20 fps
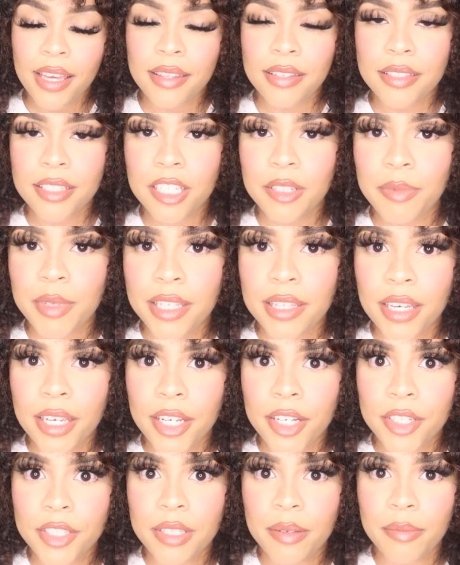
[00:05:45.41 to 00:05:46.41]
this could mean
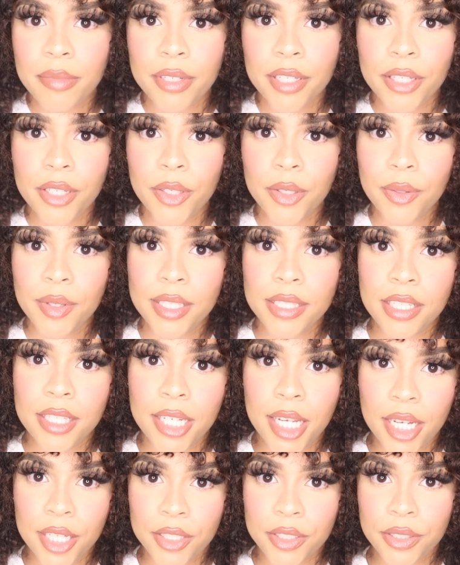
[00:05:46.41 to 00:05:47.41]
that you're somebody who is a
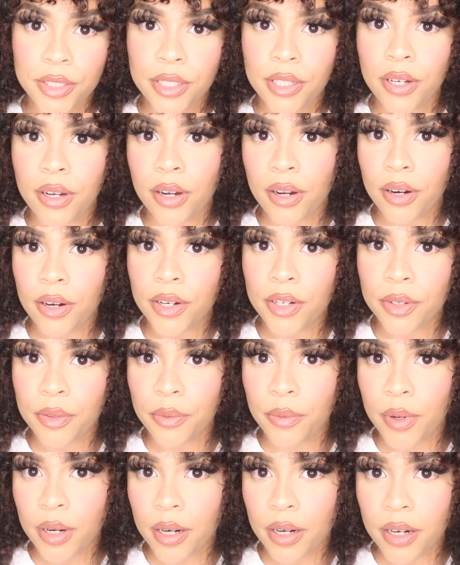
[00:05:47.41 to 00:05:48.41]
naturally hard
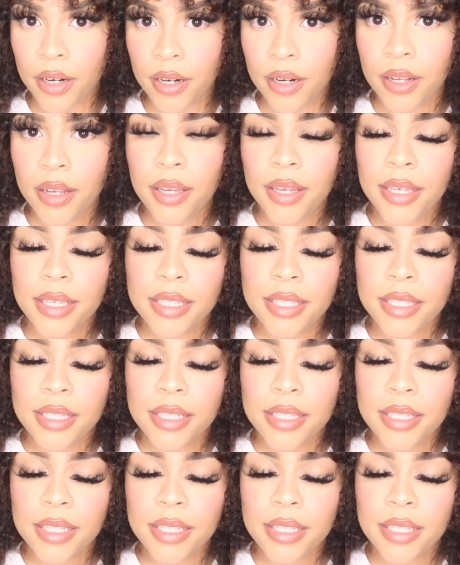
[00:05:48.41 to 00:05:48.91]
worker,